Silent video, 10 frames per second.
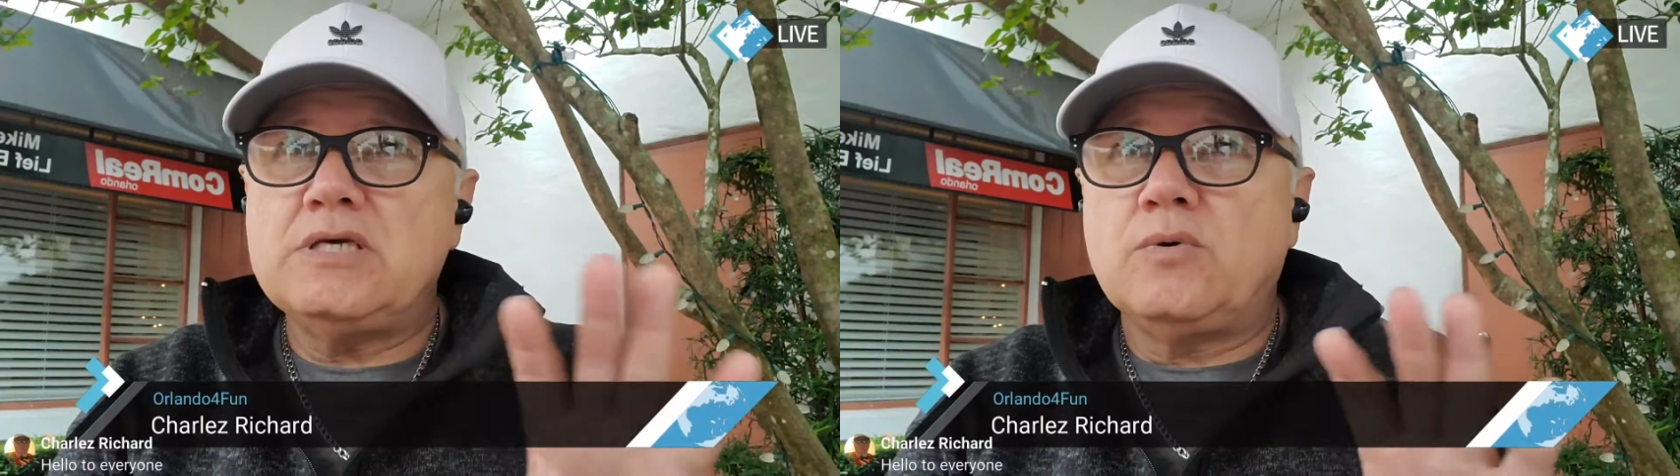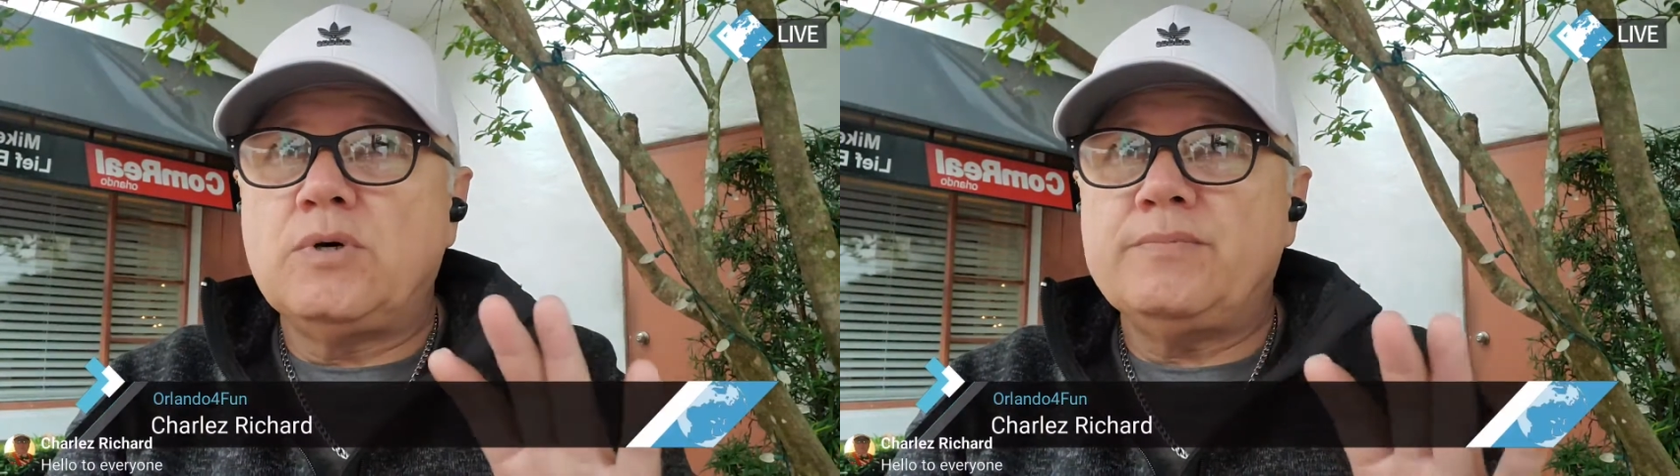
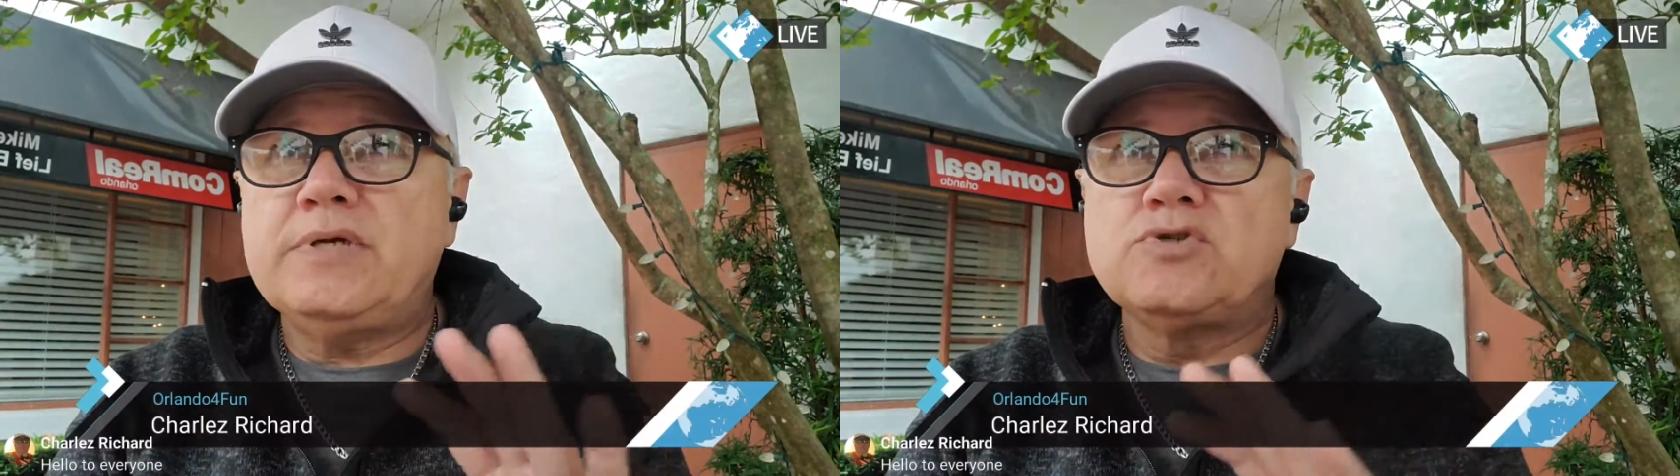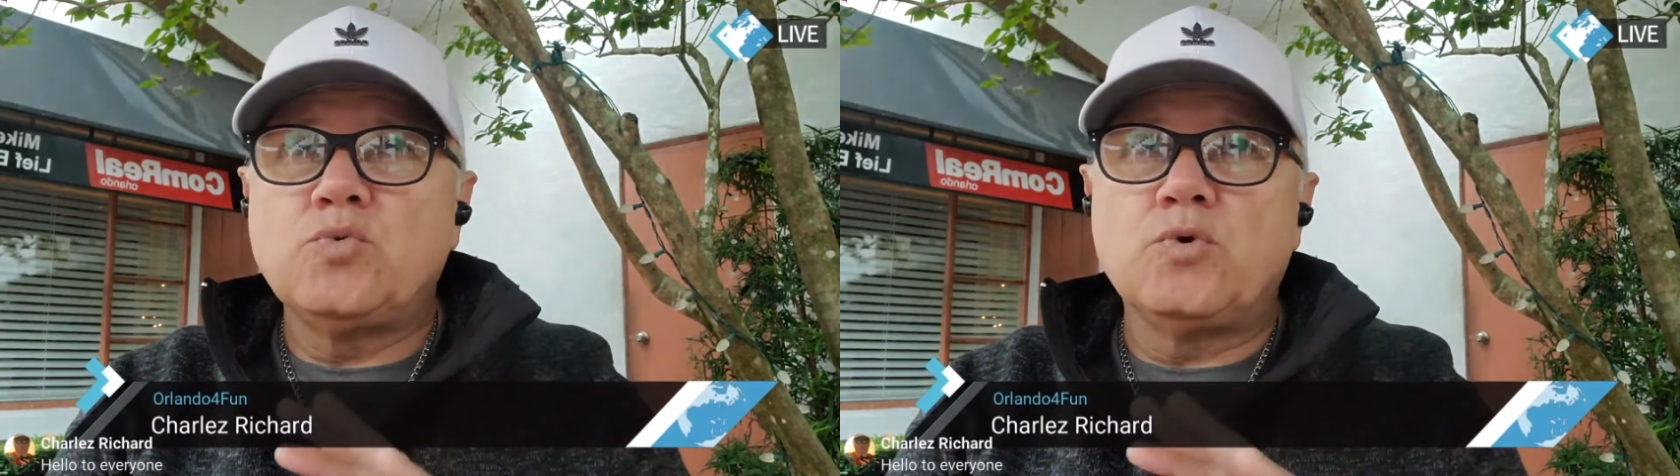The
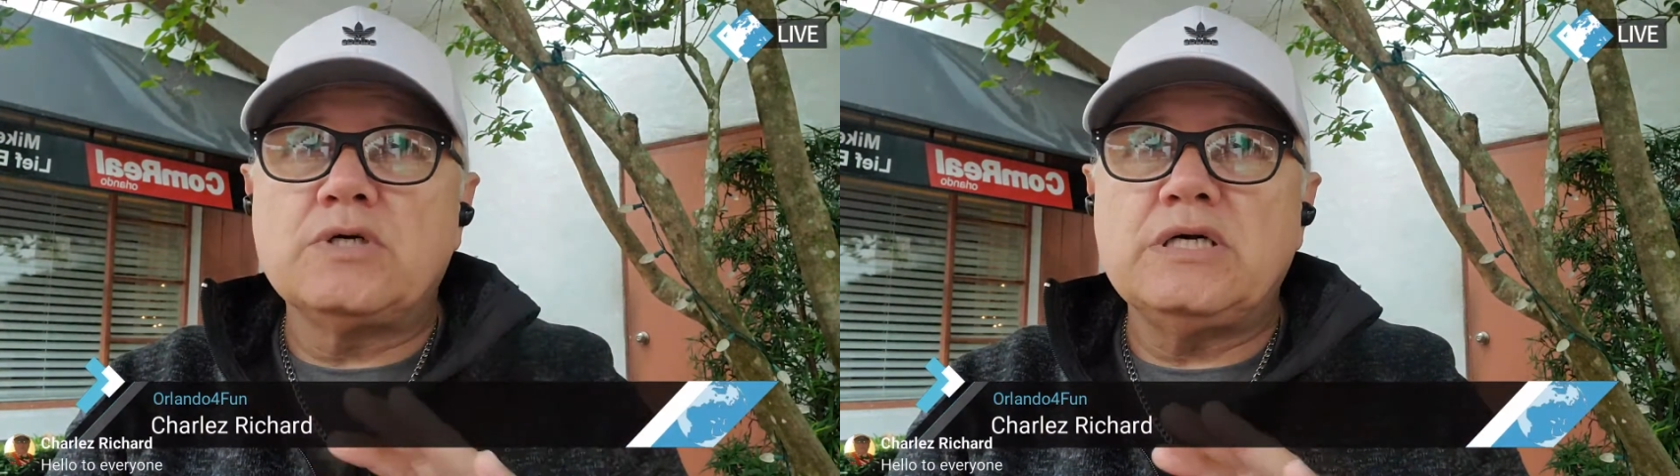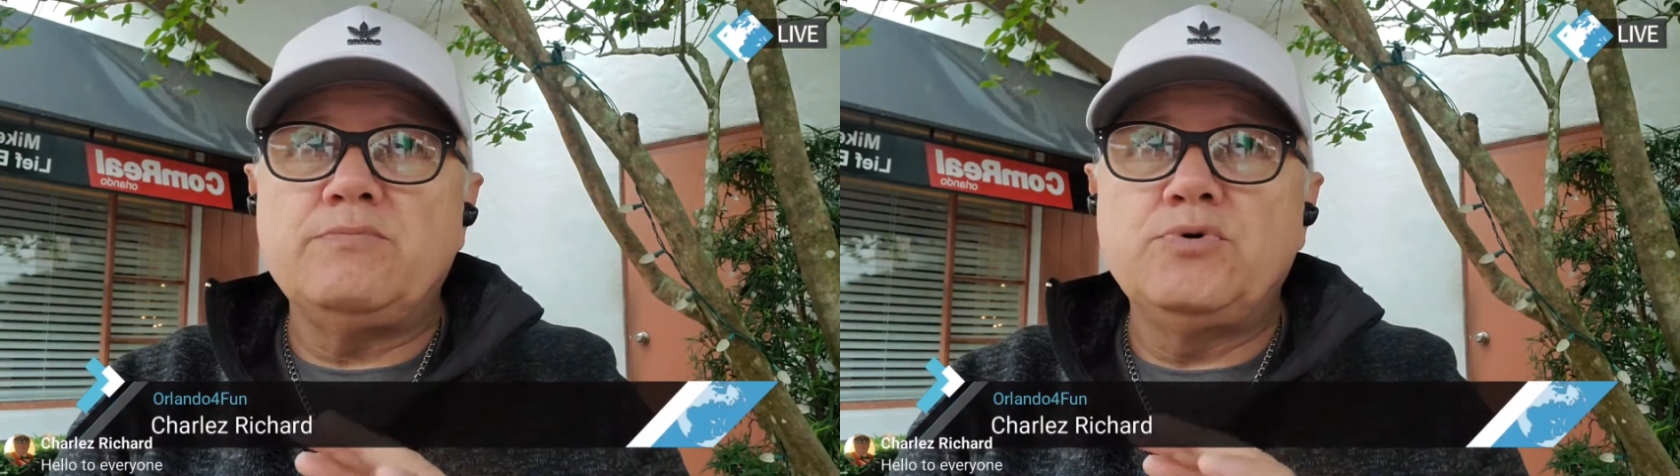equipment is
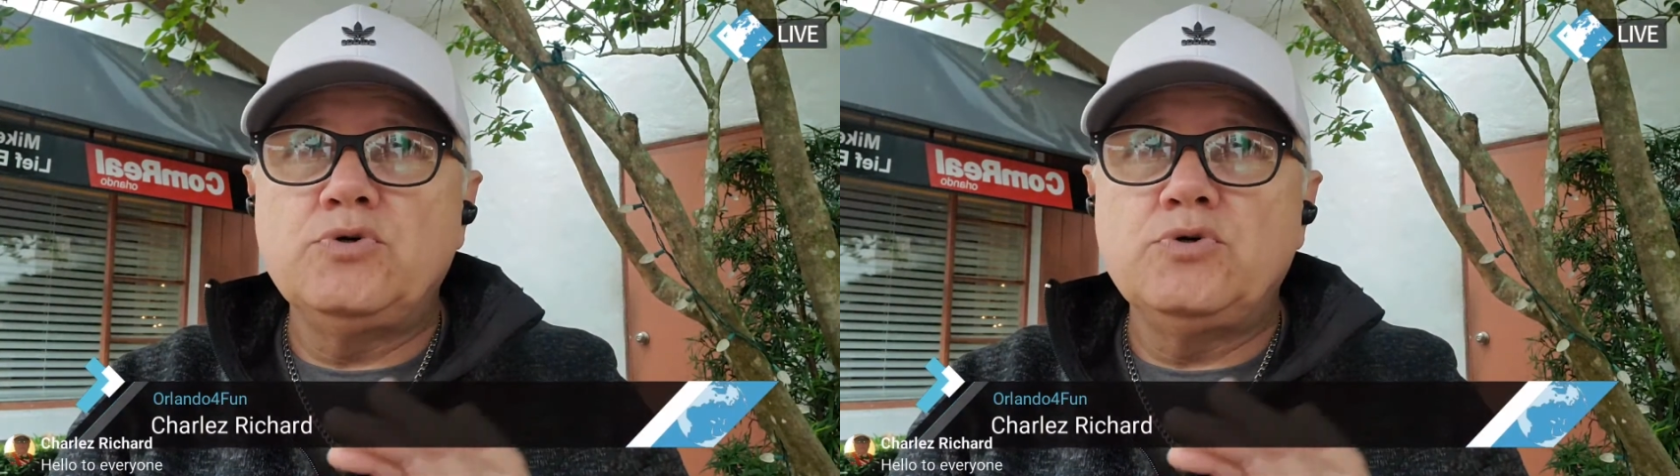working